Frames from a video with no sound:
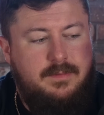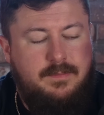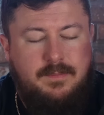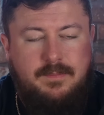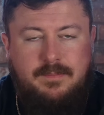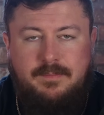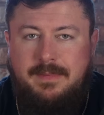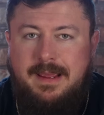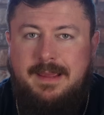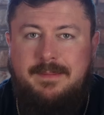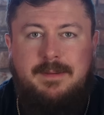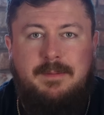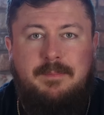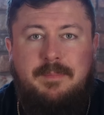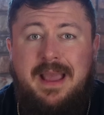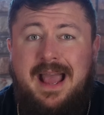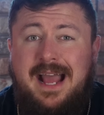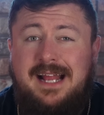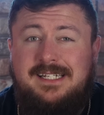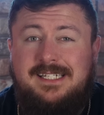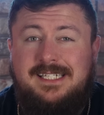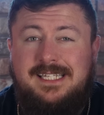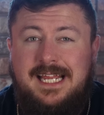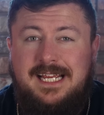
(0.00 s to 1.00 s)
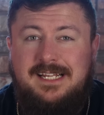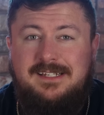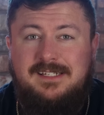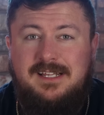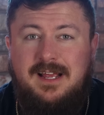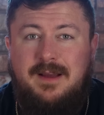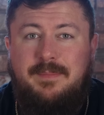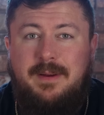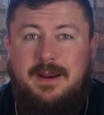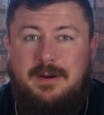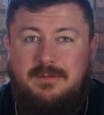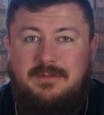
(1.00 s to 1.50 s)
maybe patch things
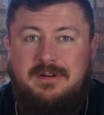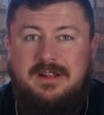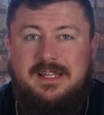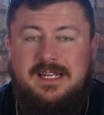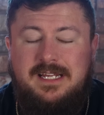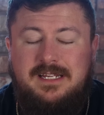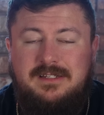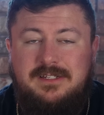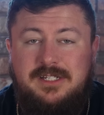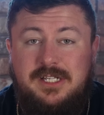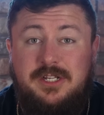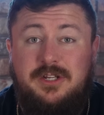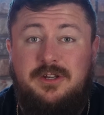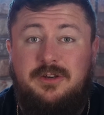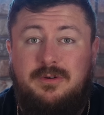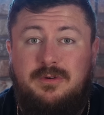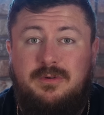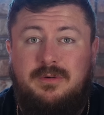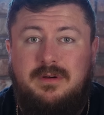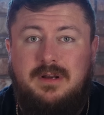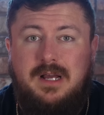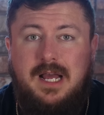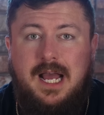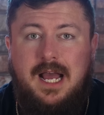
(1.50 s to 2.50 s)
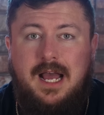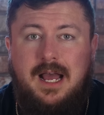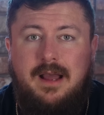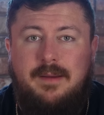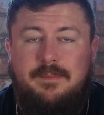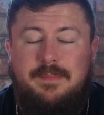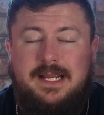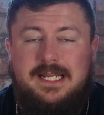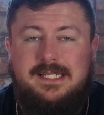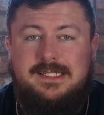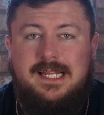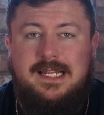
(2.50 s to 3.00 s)
up. I really do, uh,
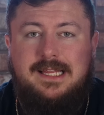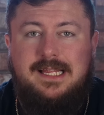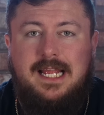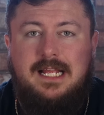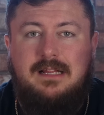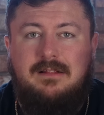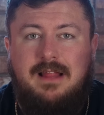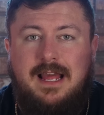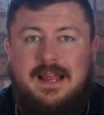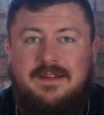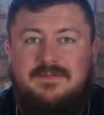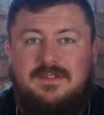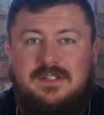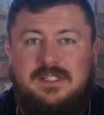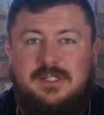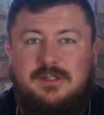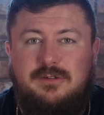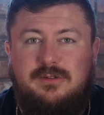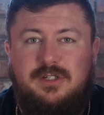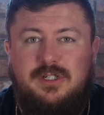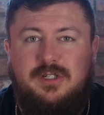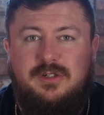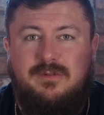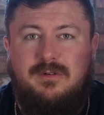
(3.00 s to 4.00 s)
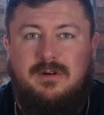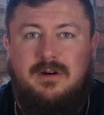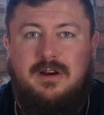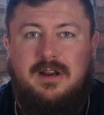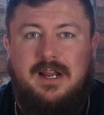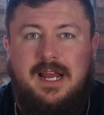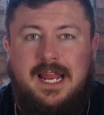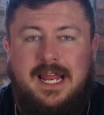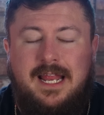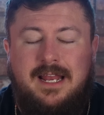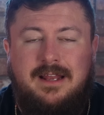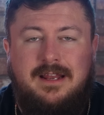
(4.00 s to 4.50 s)
because I think life is too short,
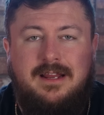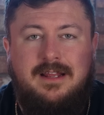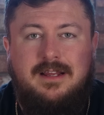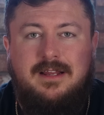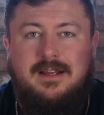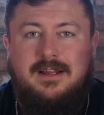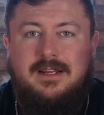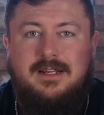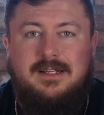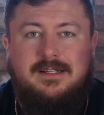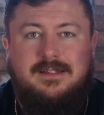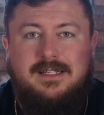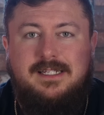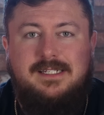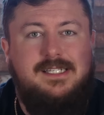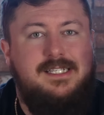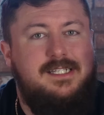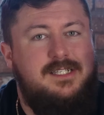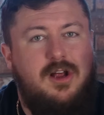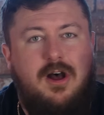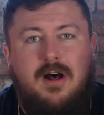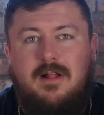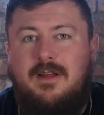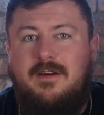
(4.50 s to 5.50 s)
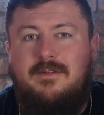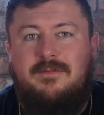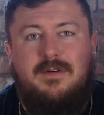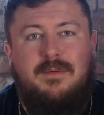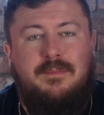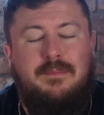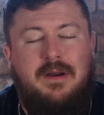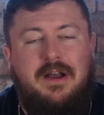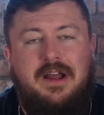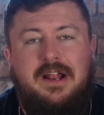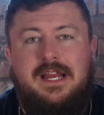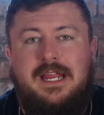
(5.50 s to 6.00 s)
and this is all over
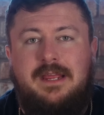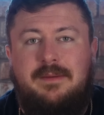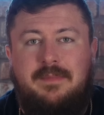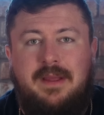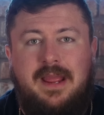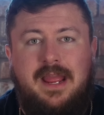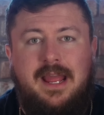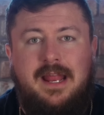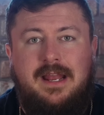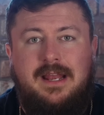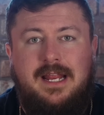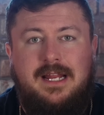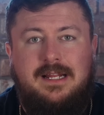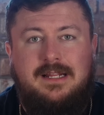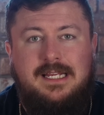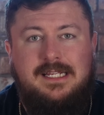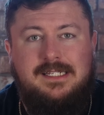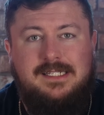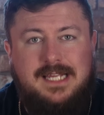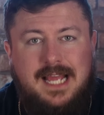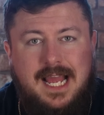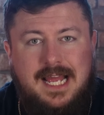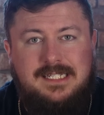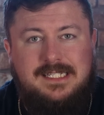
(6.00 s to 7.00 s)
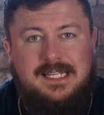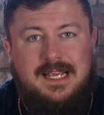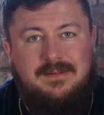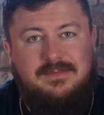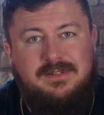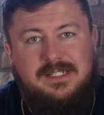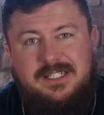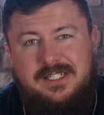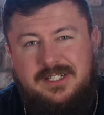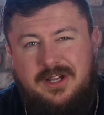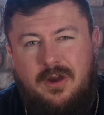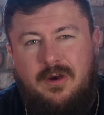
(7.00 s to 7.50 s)
money, man. And these guys have
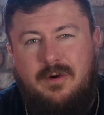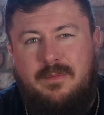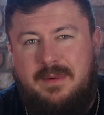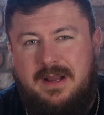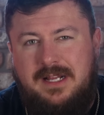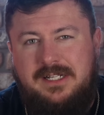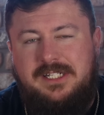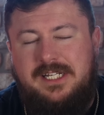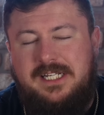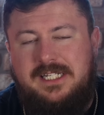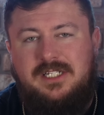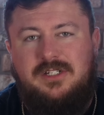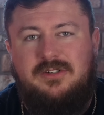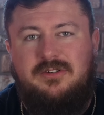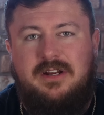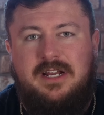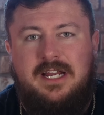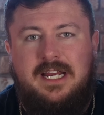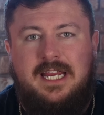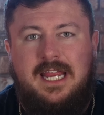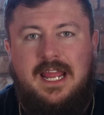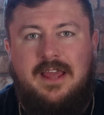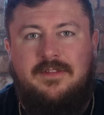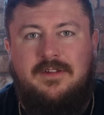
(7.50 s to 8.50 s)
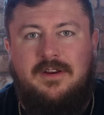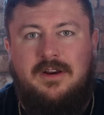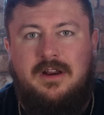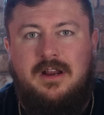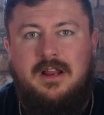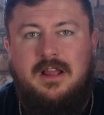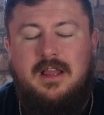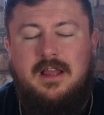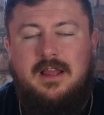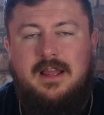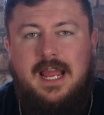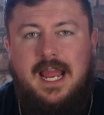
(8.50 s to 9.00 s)
so much history together,
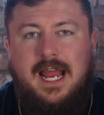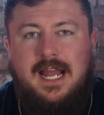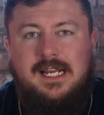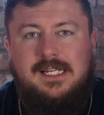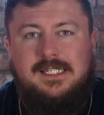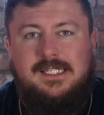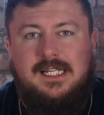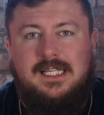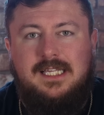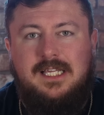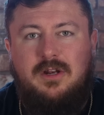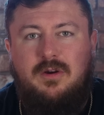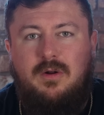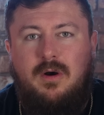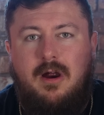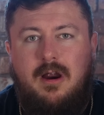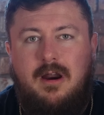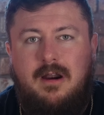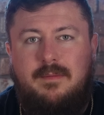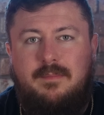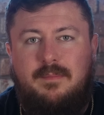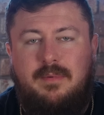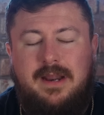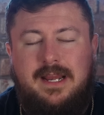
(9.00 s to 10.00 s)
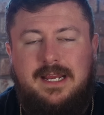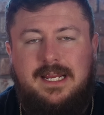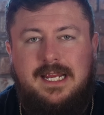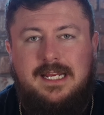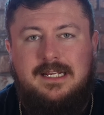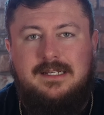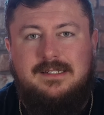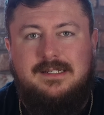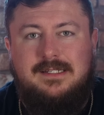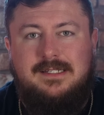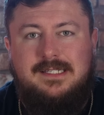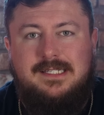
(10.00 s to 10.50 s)
and it's a little
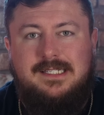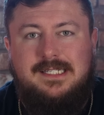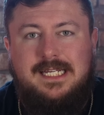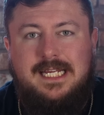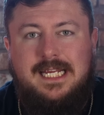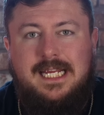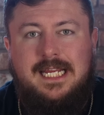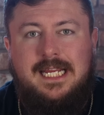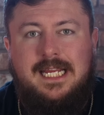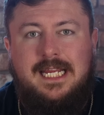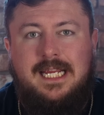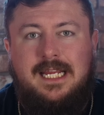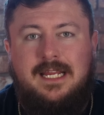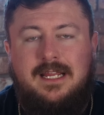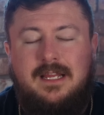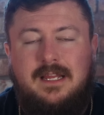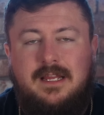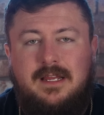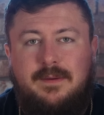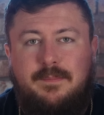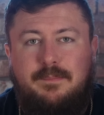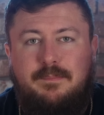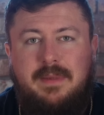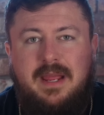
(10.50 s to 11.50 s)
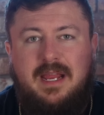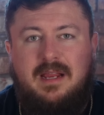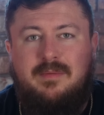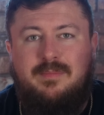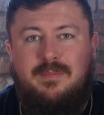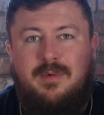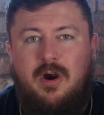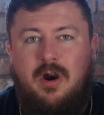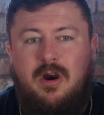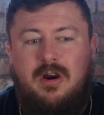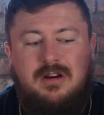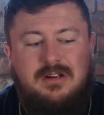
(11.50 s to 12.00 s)
heartbreaking to see Mick
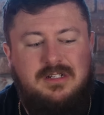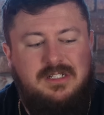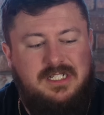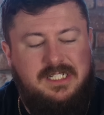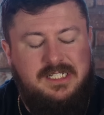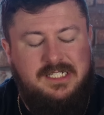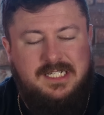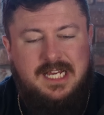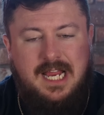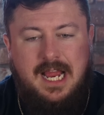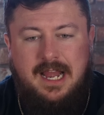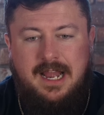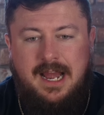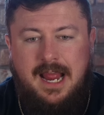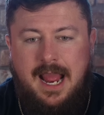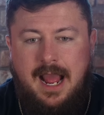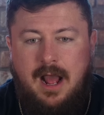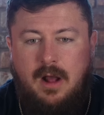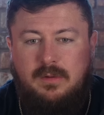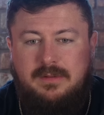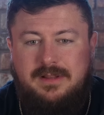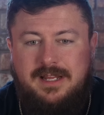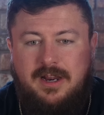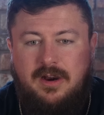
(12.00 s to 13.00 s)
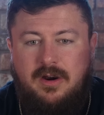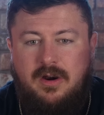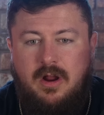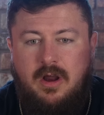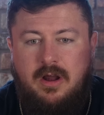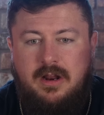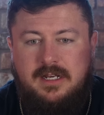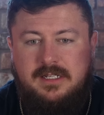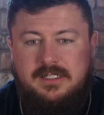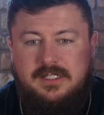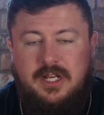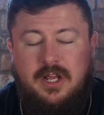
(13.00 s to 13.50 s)
Mars just kind of out there
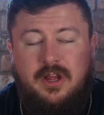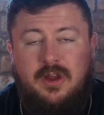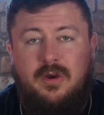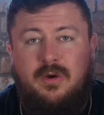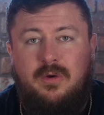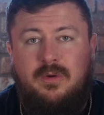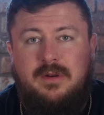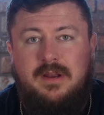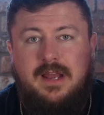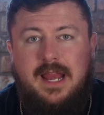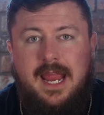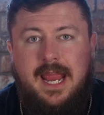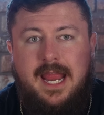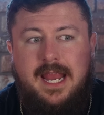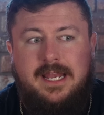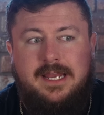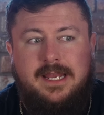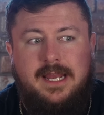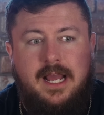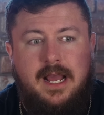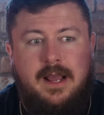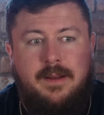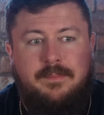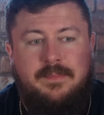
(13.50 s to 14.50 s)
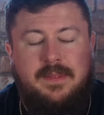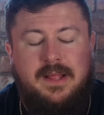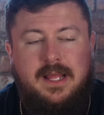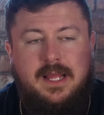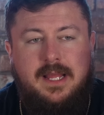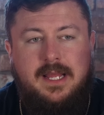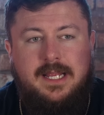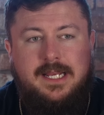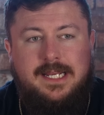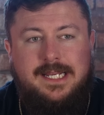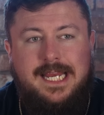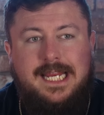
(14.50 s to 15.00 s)
on his own. And um,
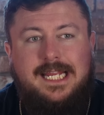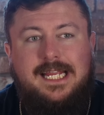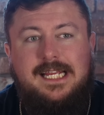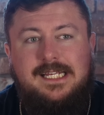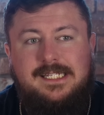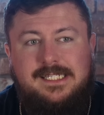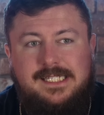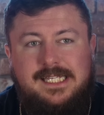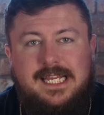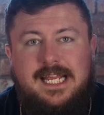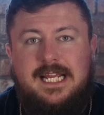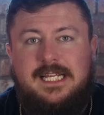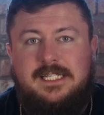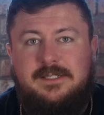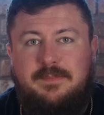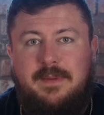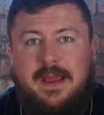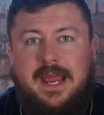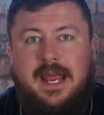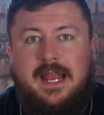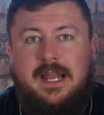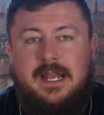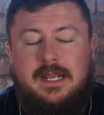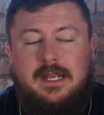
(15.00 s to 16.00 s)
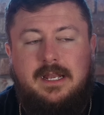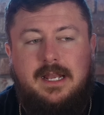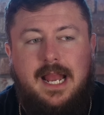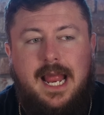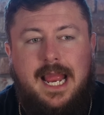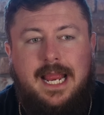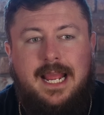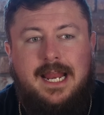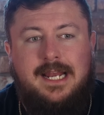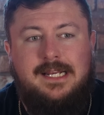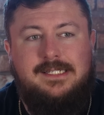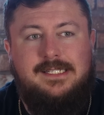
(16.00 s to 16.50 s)
Nikki Sixx, man,
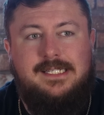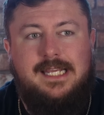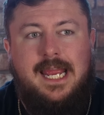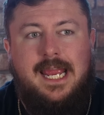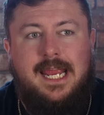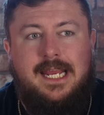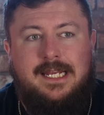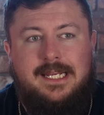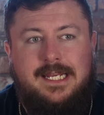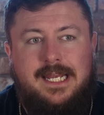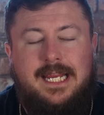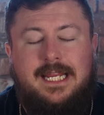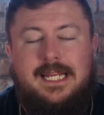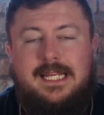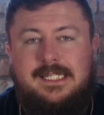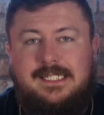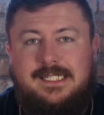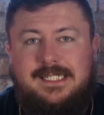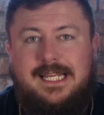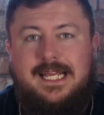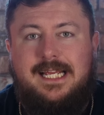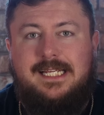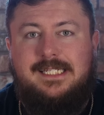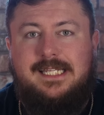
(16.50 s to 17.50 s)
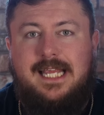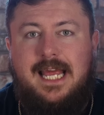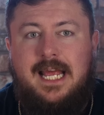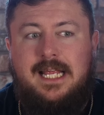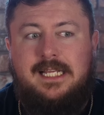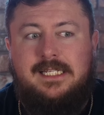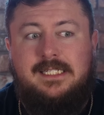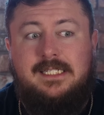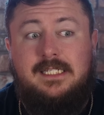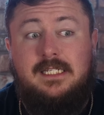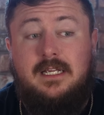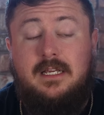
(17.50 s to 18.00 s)
I gotta say, Nikki Sixx
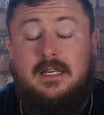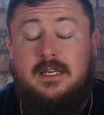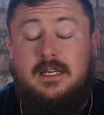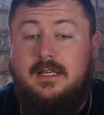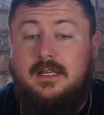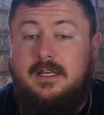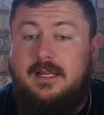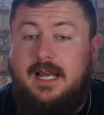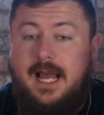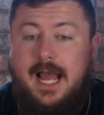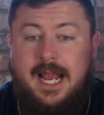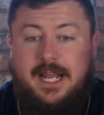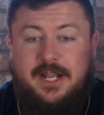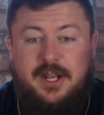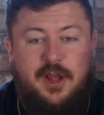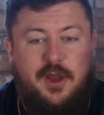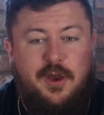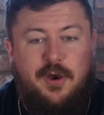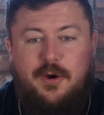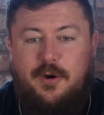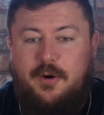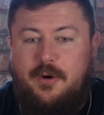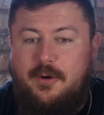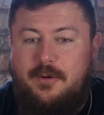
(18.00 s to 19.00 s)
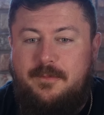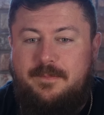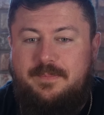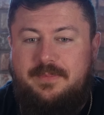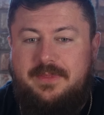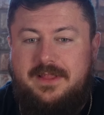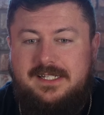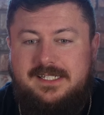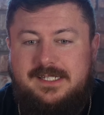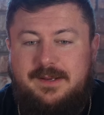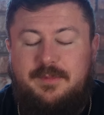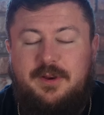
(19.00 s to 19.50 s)
has, I know
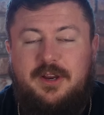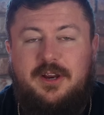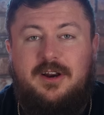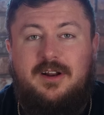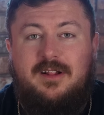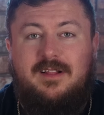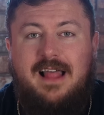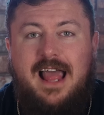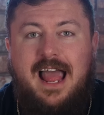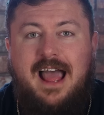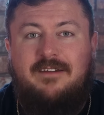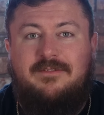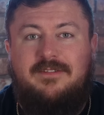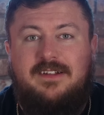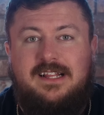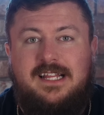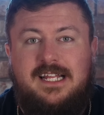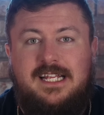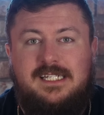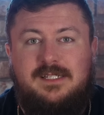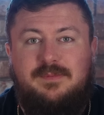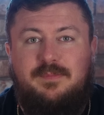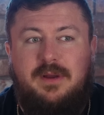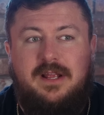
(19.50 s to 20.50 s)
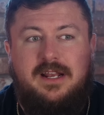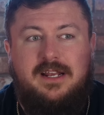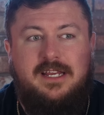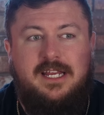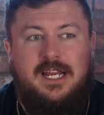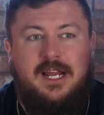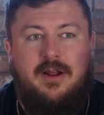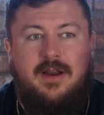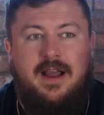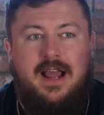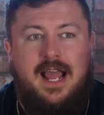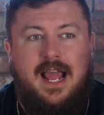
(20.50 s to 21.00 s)
some of you are gonna laugh at this, but
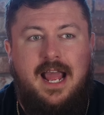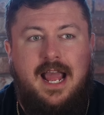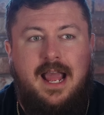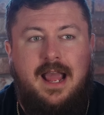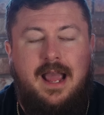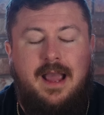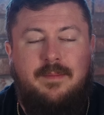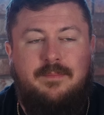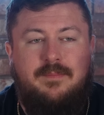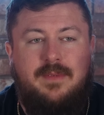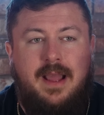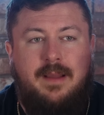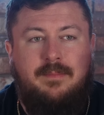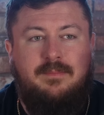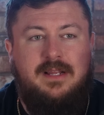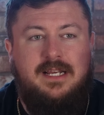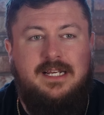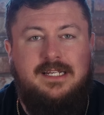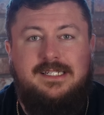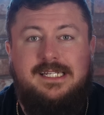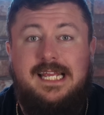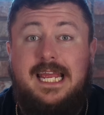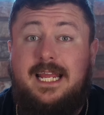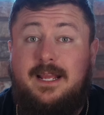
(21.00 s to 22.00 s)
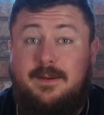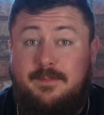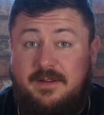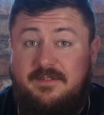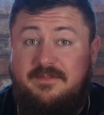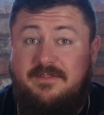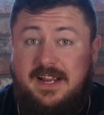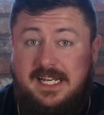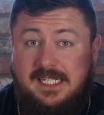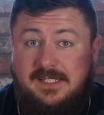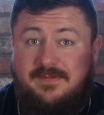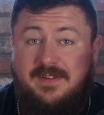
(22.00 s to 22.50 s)
you know, I, I'm, I'm gonna take him at
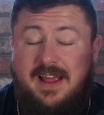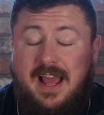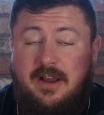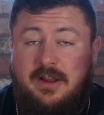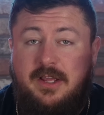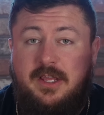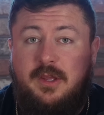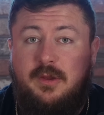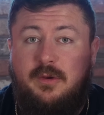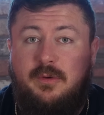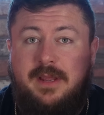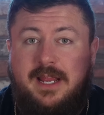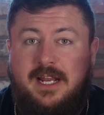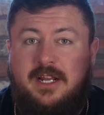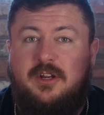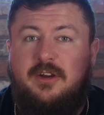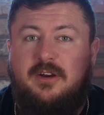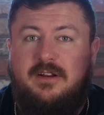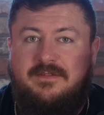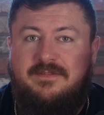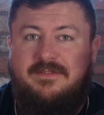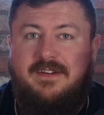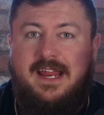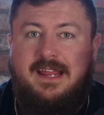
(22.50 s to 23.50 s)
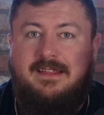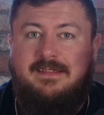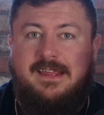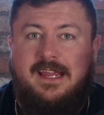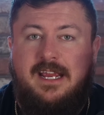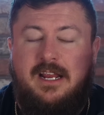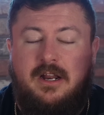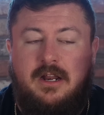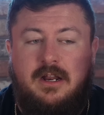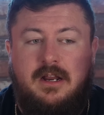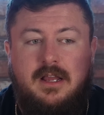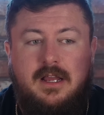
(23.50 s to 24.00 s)
face value in good faith
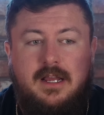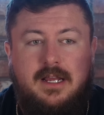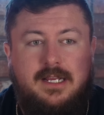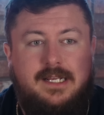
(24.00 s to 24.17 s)
here.